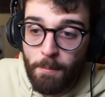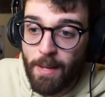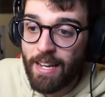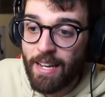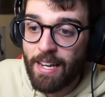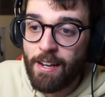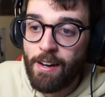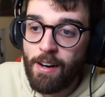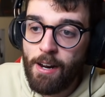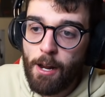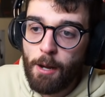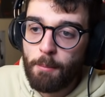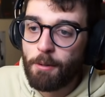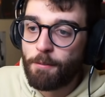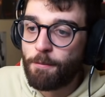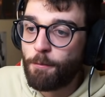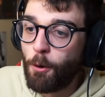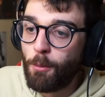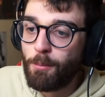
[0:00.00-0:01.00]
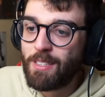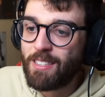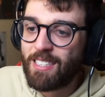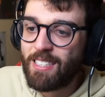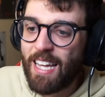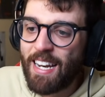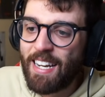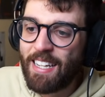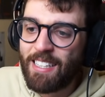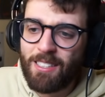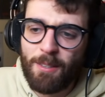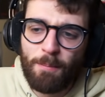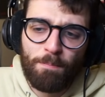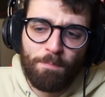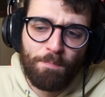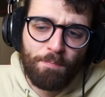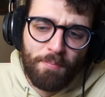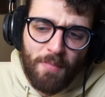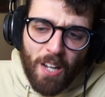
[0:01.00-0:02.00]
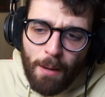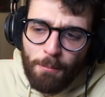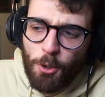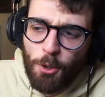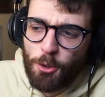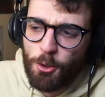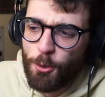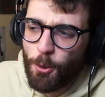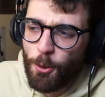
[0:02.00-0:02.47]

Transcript: me. Performance settings, I'm not